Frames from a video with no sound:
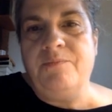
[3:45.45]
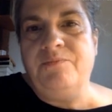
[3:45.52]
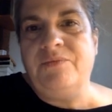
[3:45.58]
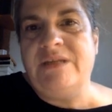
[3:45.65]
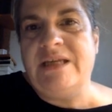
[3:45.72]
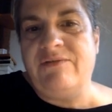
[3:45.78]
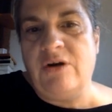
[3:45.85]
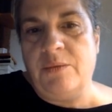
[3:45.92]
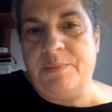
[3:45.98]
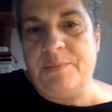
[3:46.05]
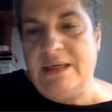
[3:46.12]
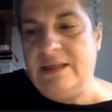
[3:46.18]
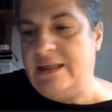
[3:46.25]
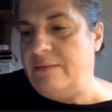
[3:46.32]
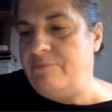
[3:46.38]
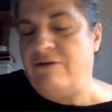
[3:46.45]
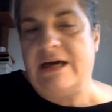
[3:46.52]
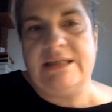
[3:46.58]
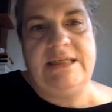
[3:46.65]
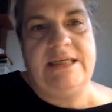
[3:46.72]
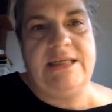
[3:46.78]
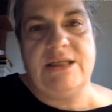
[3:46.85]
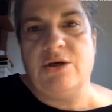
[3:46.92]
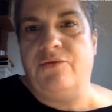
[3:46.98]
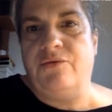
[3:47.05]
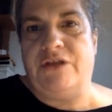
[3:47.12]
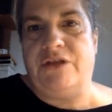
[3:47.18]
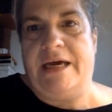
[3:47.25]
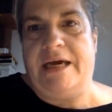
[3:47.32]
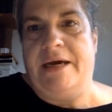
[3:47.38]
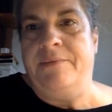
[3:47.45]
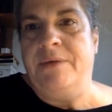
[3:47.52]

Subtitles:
developing their practice over there.